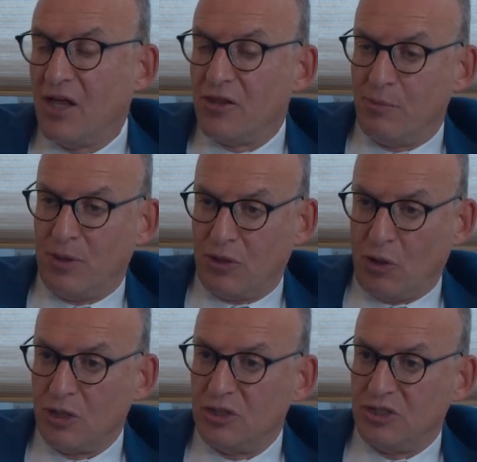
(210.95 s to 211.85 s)
the
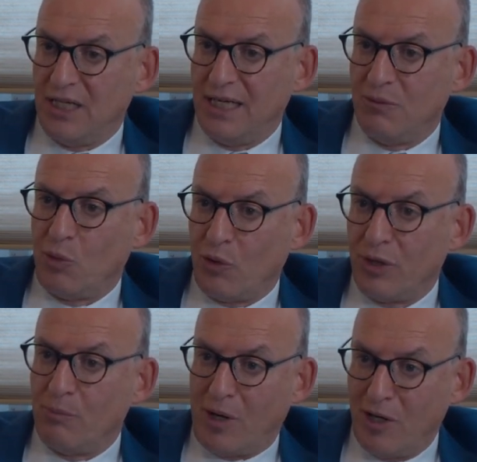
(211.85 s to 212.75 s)
pathology and what
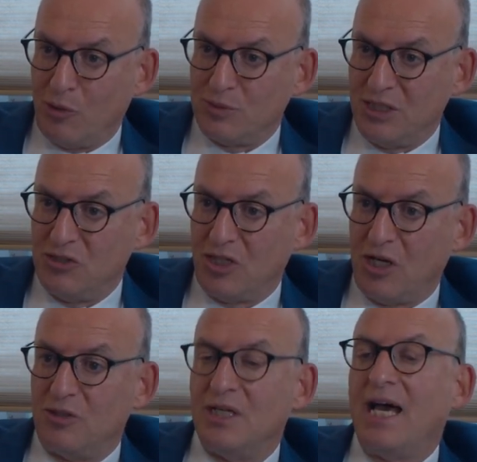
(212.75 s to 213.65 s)
the biopsy
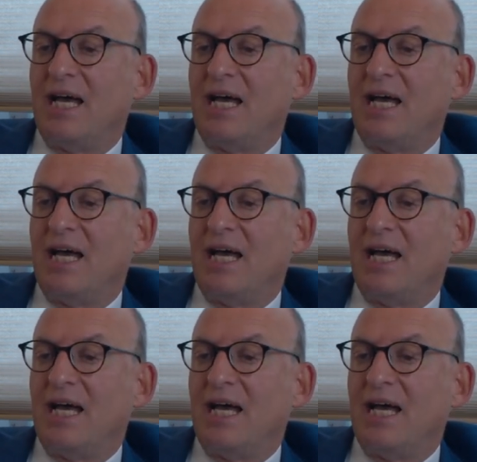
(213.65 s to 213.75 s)
showed